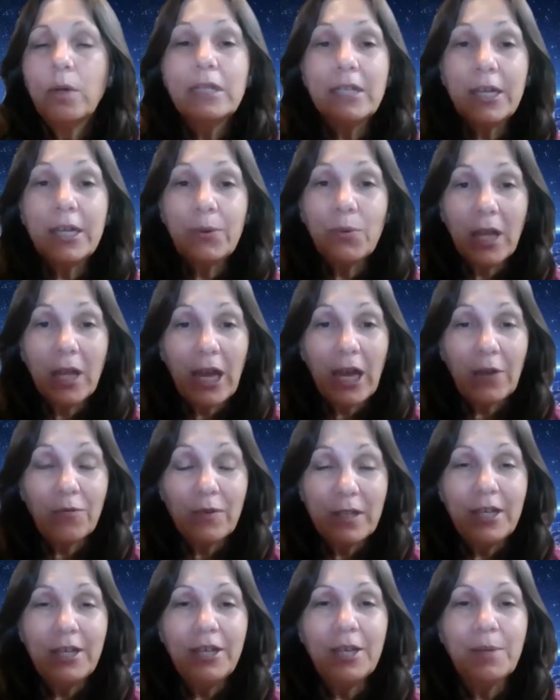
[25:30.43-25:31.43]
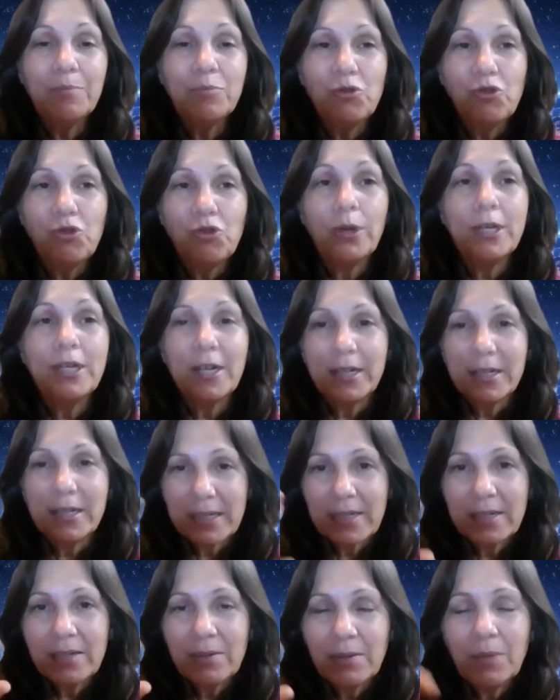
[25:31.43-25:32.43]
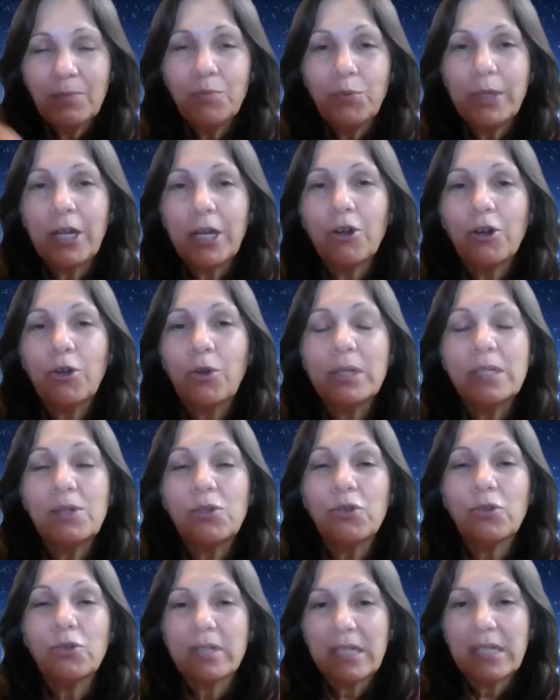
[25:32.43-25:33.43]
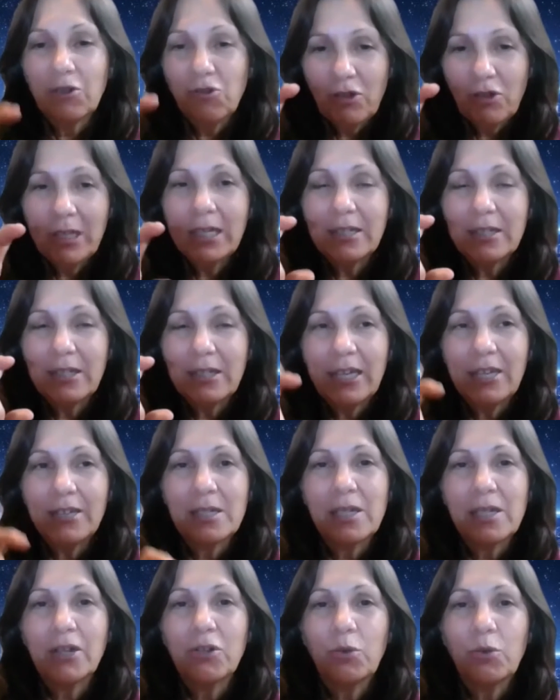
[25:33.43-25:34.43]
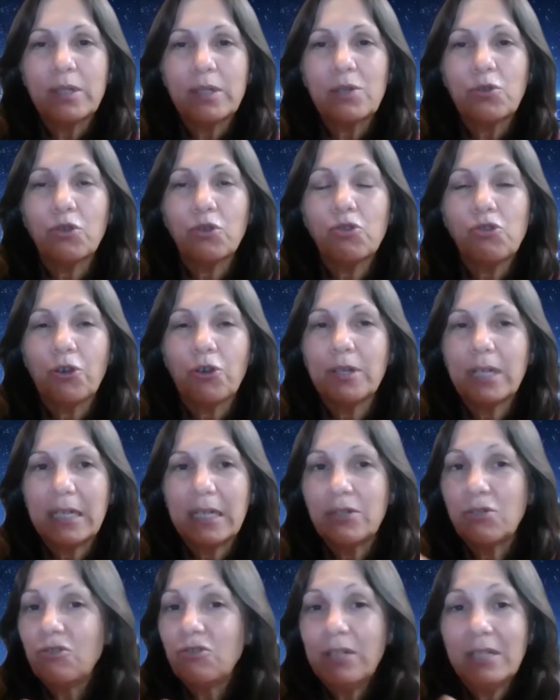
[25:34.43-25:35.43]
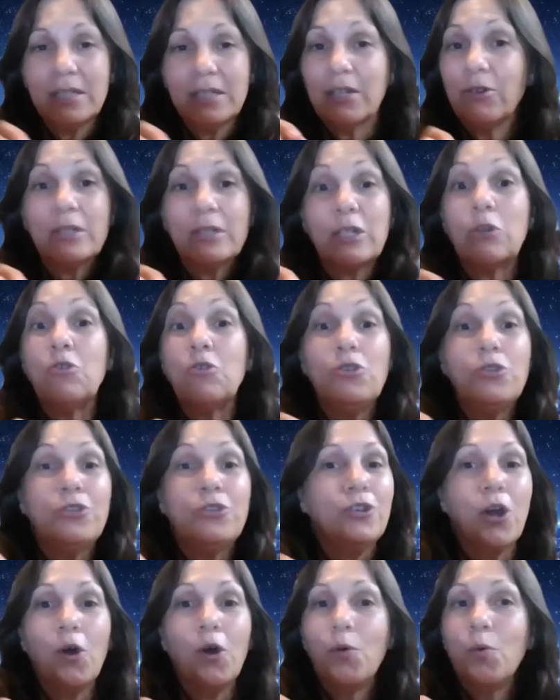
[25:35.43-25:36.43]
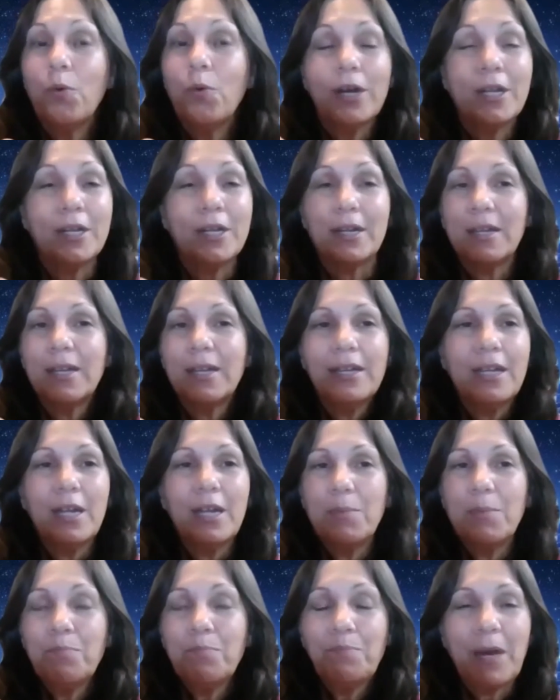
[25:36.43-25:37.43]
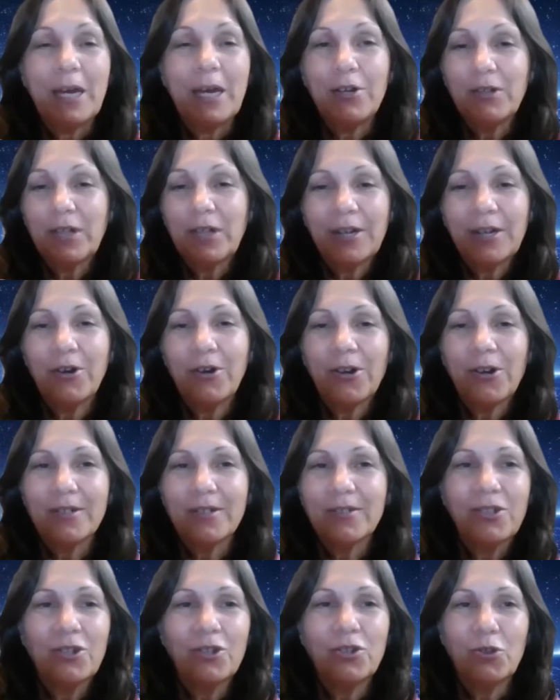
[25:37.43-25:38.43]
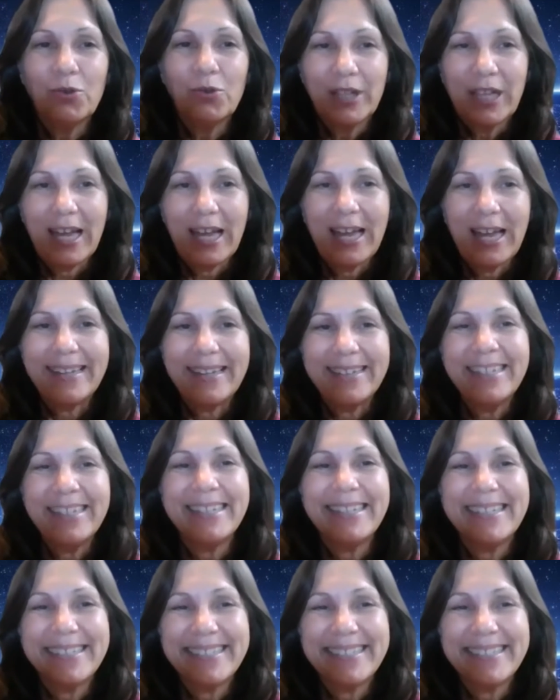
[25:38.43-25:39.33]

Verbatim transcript: One day we'll have Kim join us, bring our crystals, and she can take us on crystal journeys. She, there's no one better than her to do that.